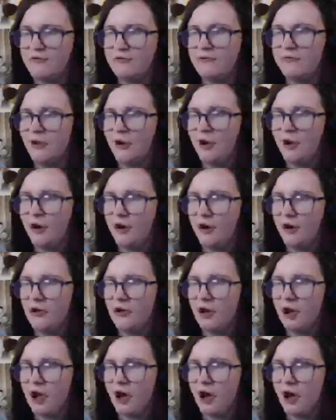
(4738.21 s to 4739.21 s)
Four.
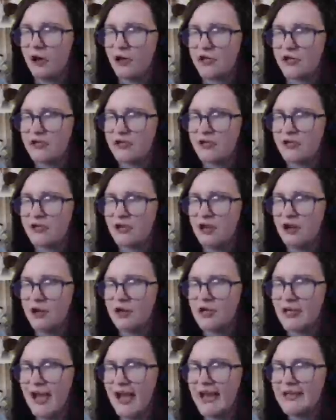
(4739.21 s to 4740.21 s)
Look!
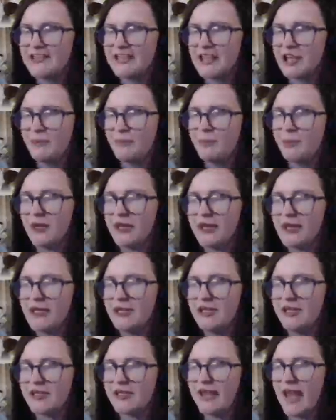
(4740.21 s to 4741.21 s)
Guys, I completed
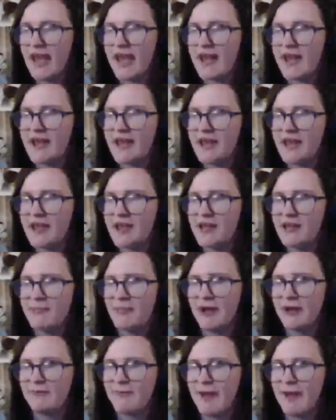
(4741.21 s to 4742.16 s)
the game! I made